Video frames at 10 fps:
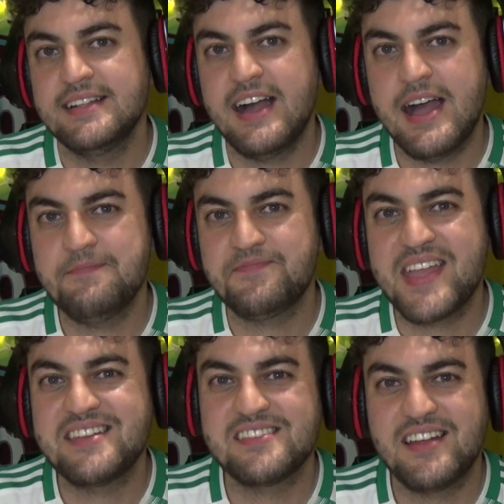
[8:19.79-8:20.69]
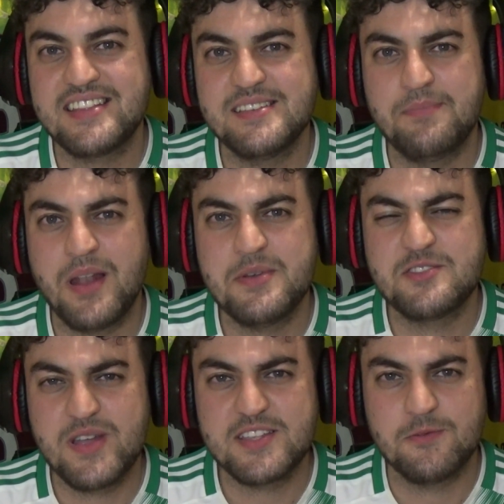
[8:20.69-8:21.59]
um, he decided to blow
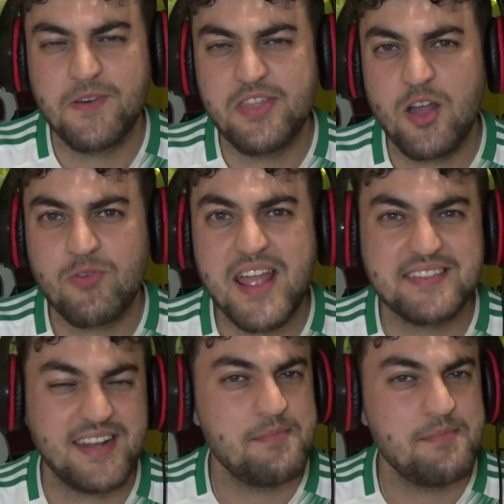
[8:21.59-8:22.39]
his whistle for no reason.